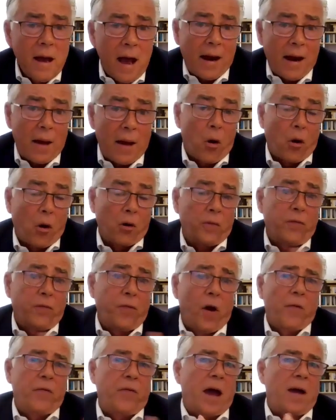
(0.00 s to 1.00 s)
And I
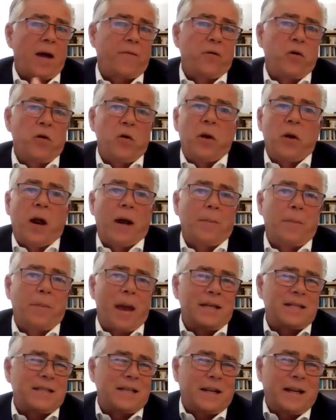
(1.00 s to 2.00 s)
modified that view. And I
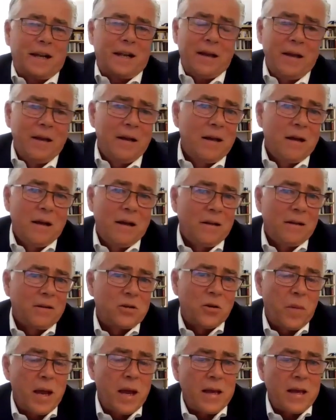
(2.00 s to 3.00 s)
basically,
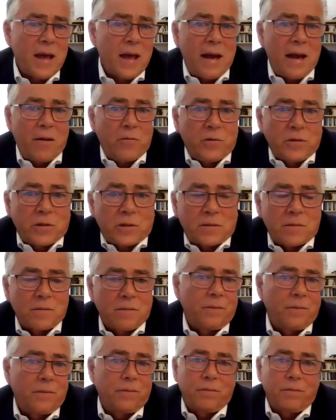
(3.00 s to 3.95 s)
to me, then it was,